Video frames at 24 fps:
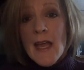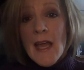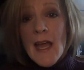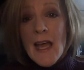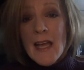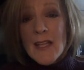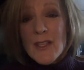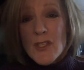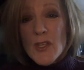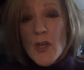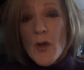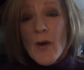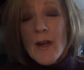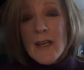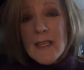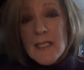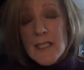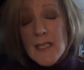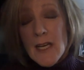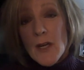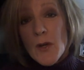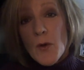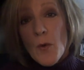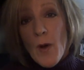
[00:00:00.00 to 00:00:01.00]
And so I
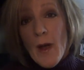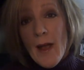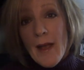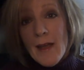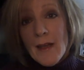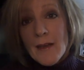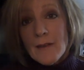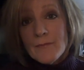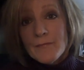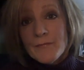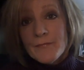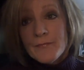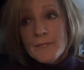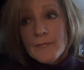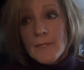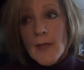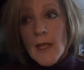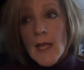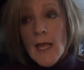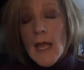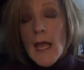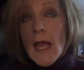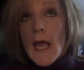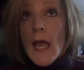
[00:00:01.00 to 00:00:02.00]
stayed quiet.
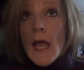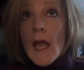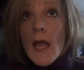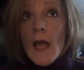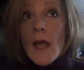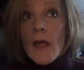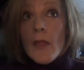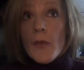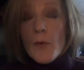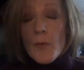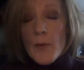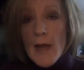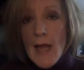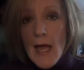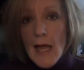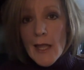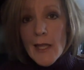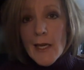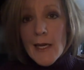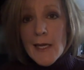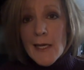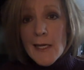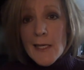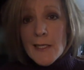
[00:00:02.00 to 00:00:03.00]
The
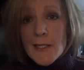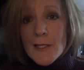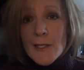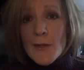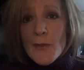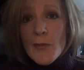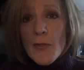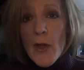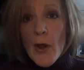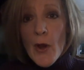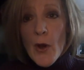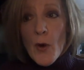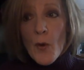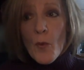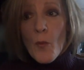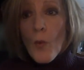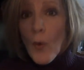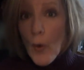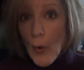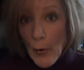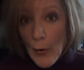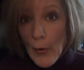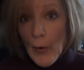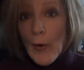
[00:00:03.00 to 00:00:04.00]
reality is there
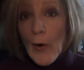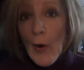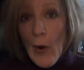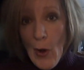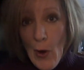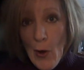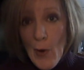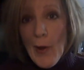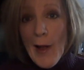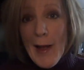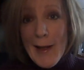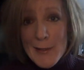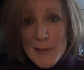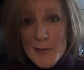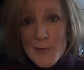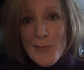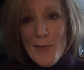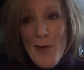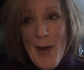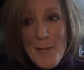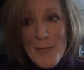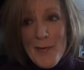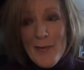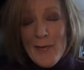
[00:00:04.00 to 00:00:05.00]
were all kinds of
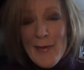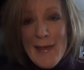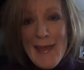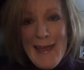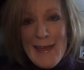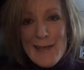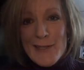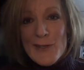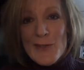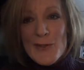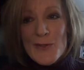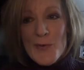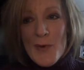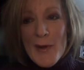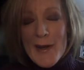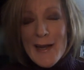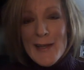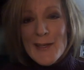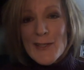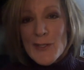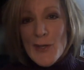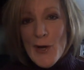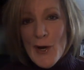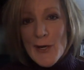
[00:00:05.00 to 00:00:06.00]
ramifications when I
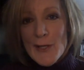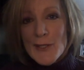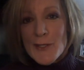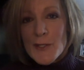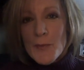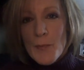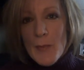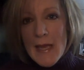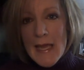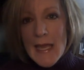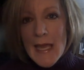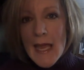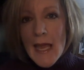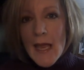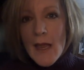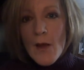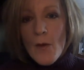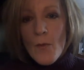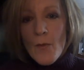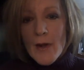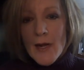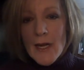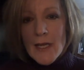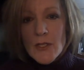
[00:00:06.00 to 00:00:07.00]
started speaking,
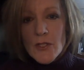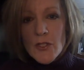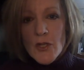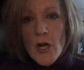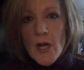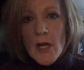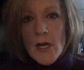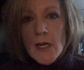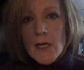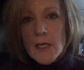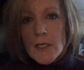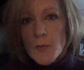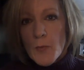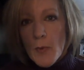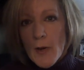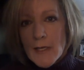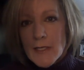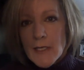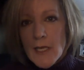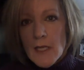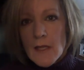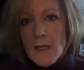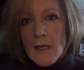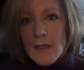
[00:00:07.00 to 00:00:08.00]
when I started
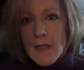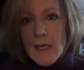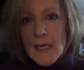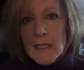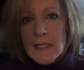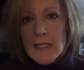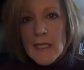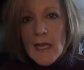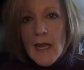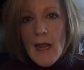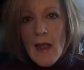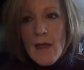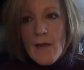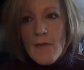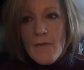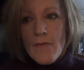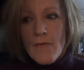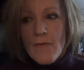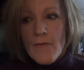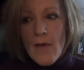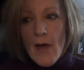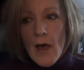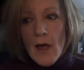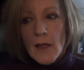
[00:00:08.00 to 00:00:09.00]
expressing the things that I
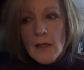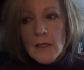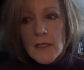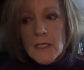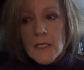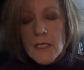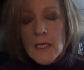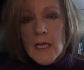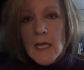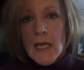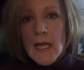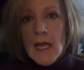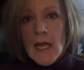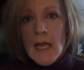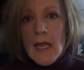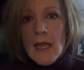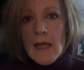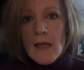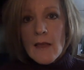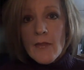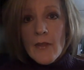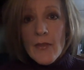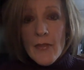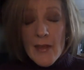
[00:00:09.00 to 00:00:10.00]
felt,
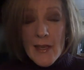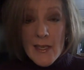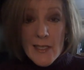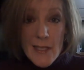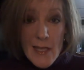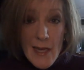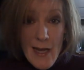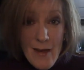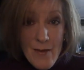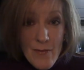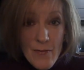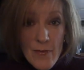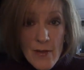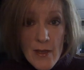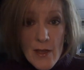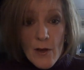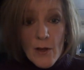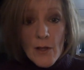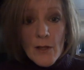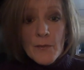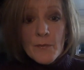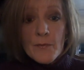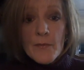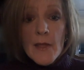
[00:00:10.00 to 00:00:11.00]
the things that I
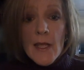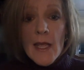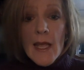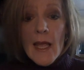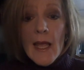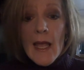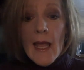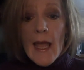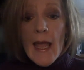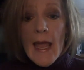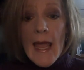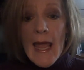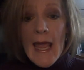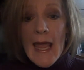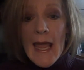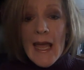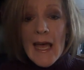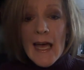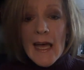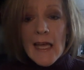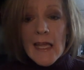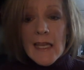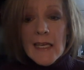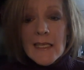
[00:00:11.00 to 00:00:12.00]
feel,
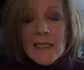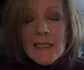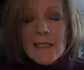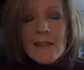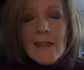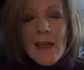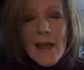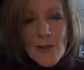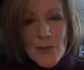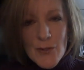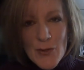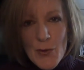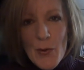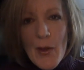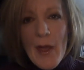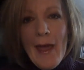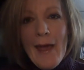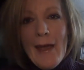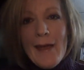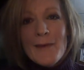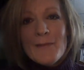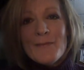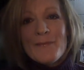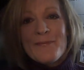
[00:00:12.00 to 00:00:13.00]
and that's
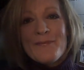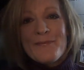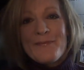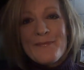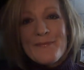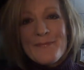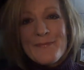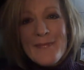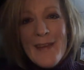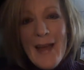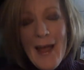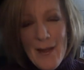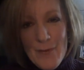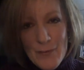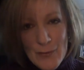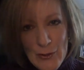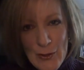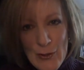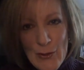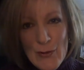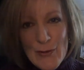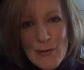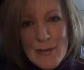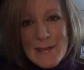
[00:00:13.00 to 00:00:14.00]
okay. I've
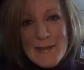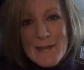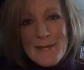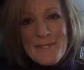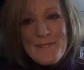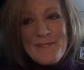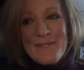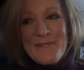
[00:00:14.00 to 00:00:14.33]
learned.